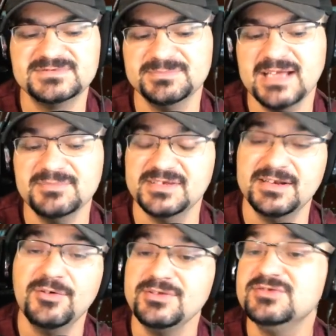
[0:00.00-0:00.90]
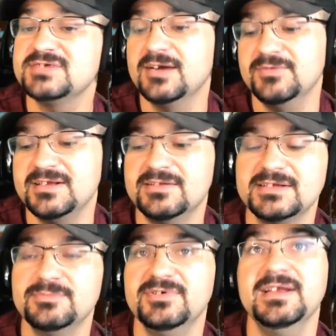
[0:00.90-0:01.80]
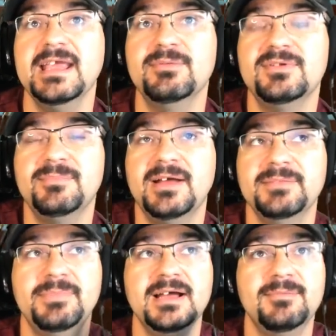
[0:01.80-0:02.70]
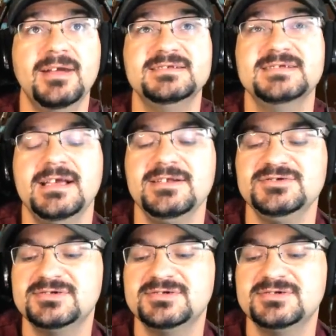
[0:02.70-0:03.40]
sometimes they don't, you just gotta re-click them, re-enable them on the bottom right side.